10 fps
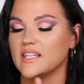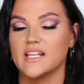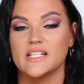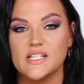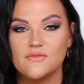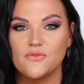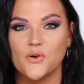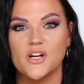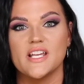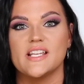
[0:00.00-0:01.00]
the
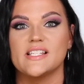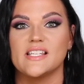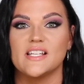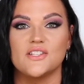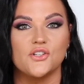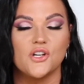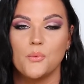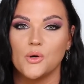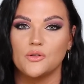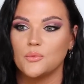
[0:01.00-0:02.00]
1940s. It's
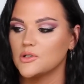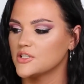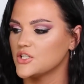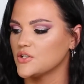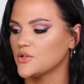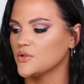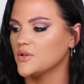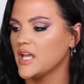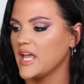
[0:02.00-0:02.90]
during World War II,